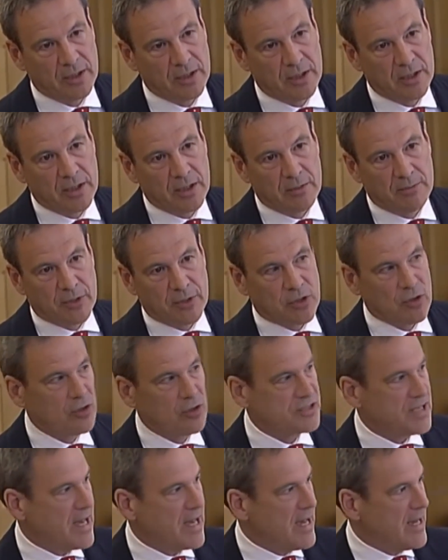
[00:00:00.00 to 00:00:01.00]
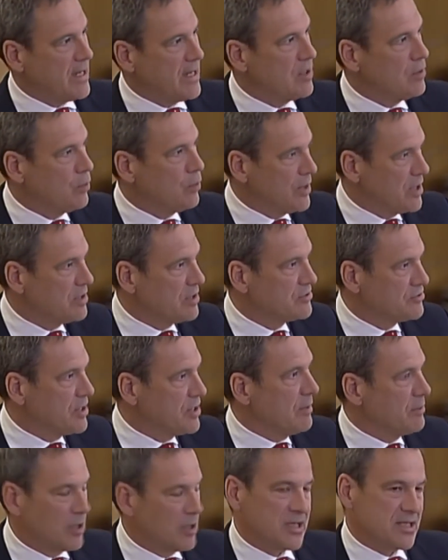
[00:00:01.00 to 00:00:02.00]
because A, we are
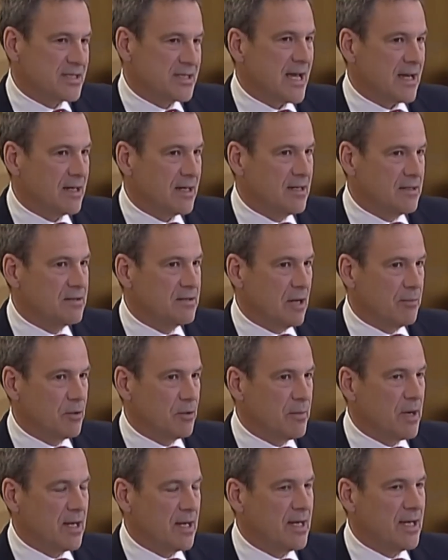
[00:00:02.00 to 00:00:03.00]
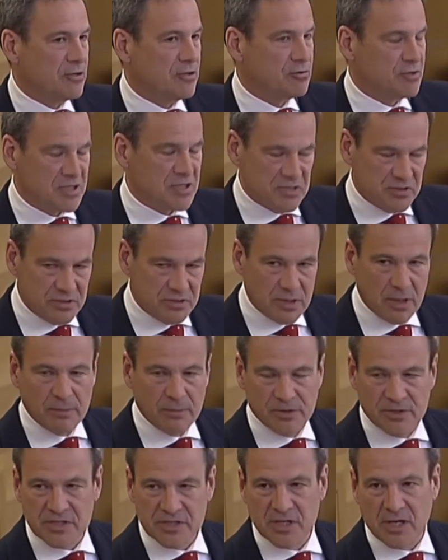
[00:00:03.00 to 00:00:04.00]
exactly double, my electorate is double the
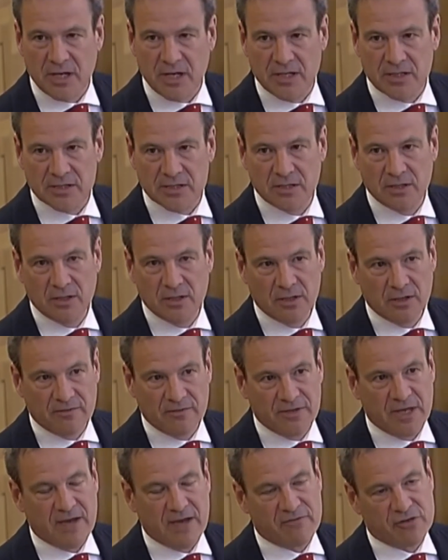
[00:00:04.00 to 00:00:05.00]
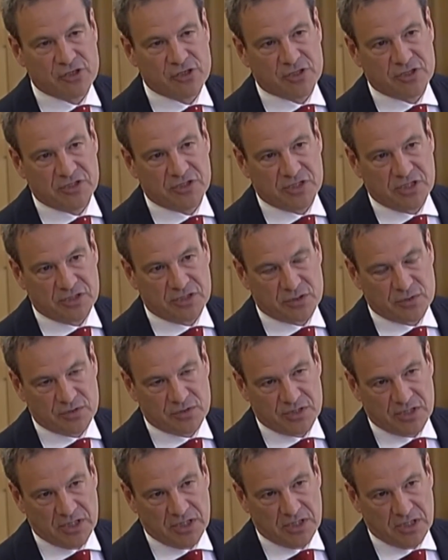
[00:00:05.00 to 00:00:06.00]
size of the average
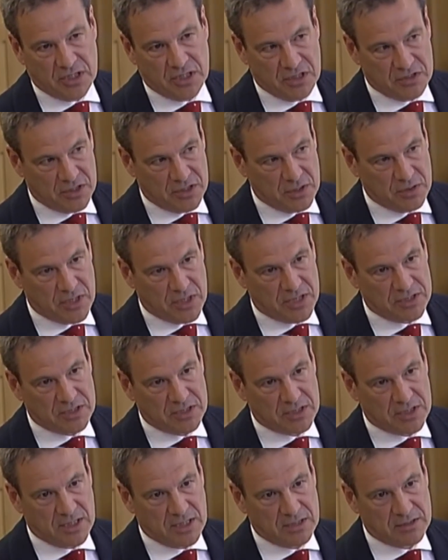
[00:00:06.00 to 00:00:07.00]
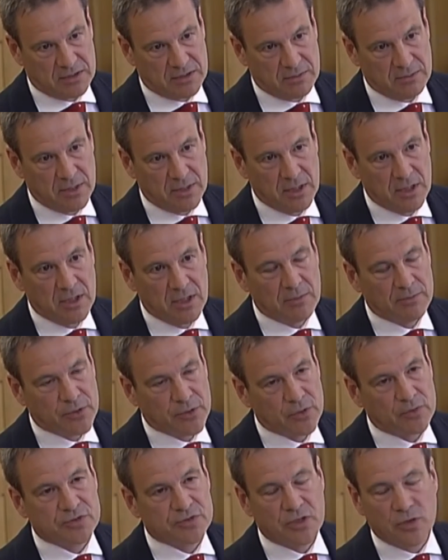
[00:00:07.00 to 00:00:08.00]
constituency in the United Kingdom, but
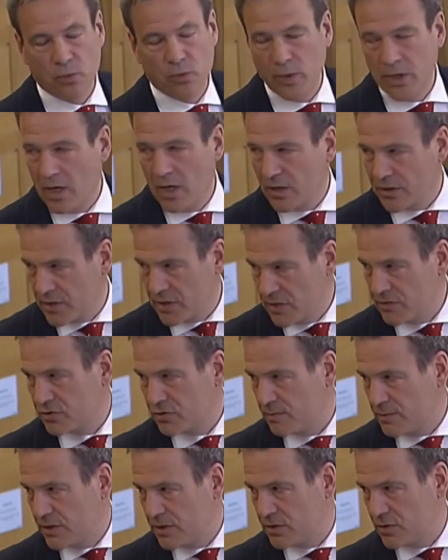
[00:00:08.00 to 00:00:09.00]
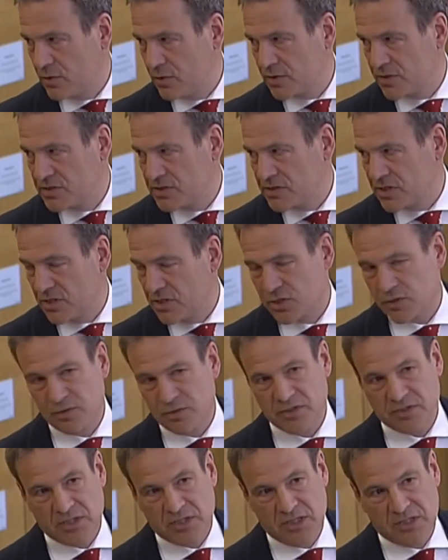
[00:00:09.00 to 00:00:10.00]
also we are going to be 2
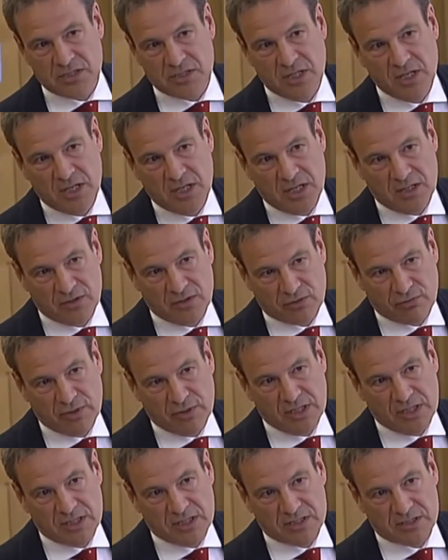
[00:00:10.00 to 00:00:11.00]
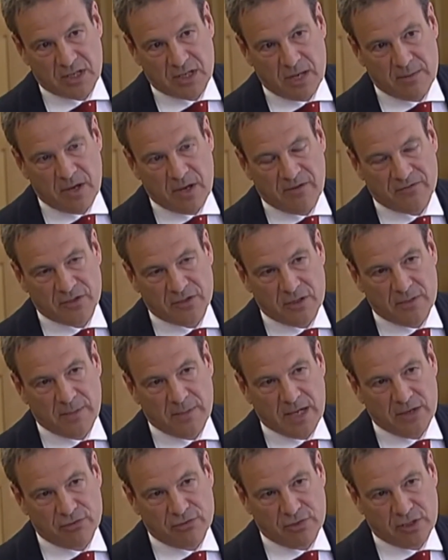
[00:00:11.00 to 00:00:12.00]
constituencies in 3 years' time after the
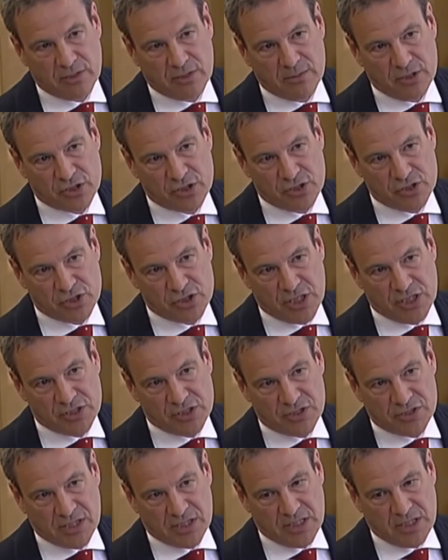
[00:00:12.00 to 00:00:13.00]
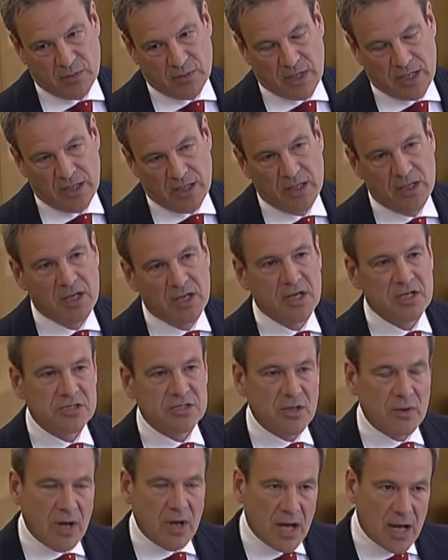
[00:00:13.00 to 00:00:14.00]
Boundary Commission changes anyway.
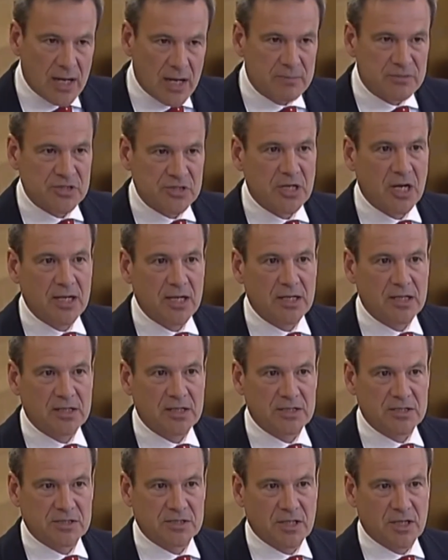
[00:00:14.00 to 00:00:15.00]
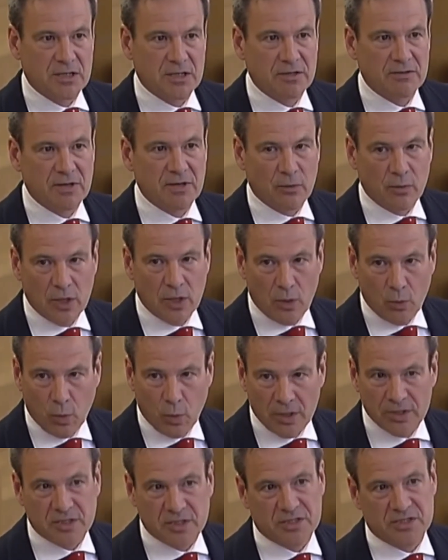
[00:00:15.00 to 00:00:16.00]
So I am slightly concerned that we are 1
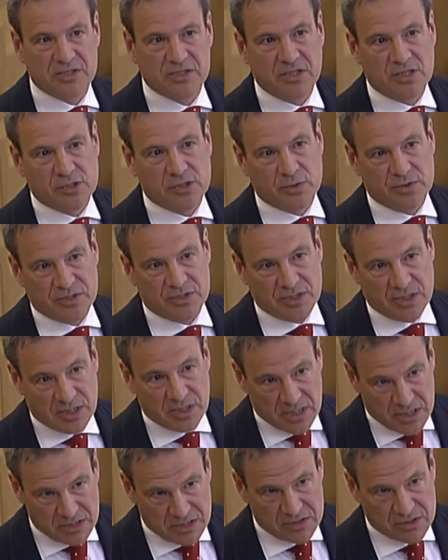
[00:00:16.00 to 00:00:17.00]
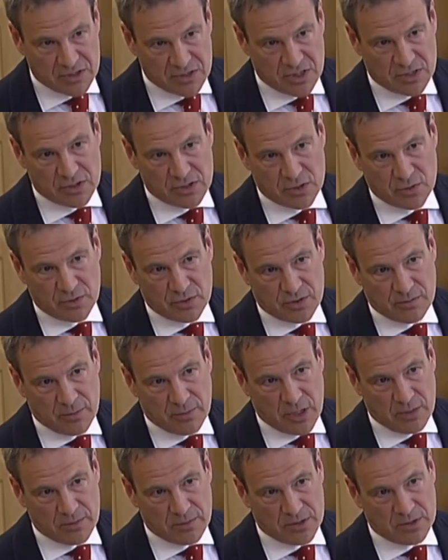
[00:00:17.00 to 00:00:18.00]
constituency in Tier 2 at the
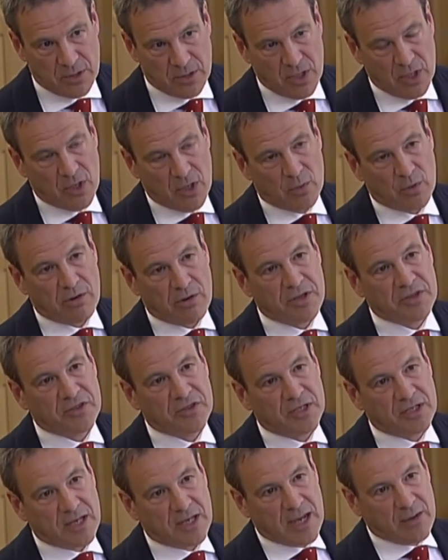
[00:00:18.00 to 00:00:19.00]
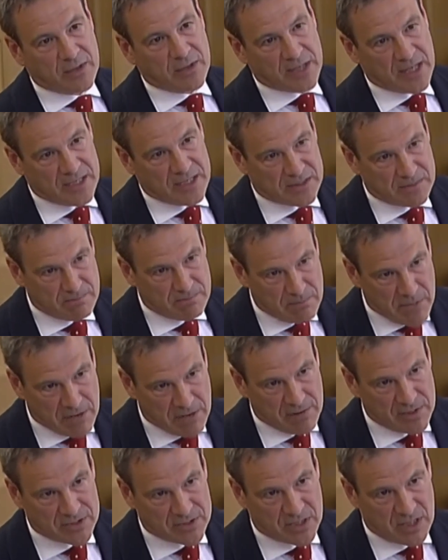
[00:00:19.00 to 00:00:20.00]
moment, where I think our case
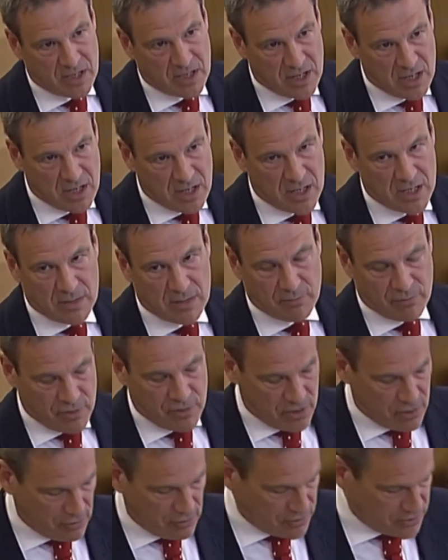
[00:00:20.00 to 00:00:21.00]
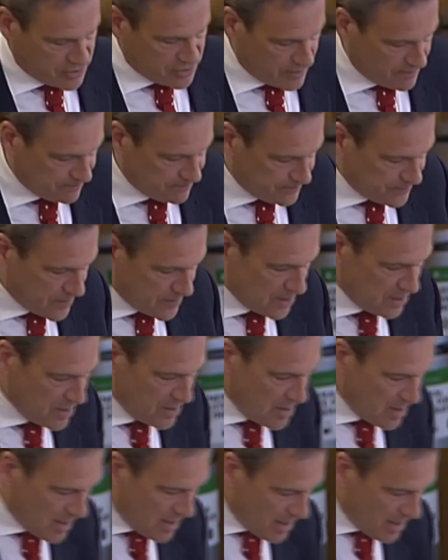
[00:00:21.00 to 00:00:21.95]
merits a higher priority. And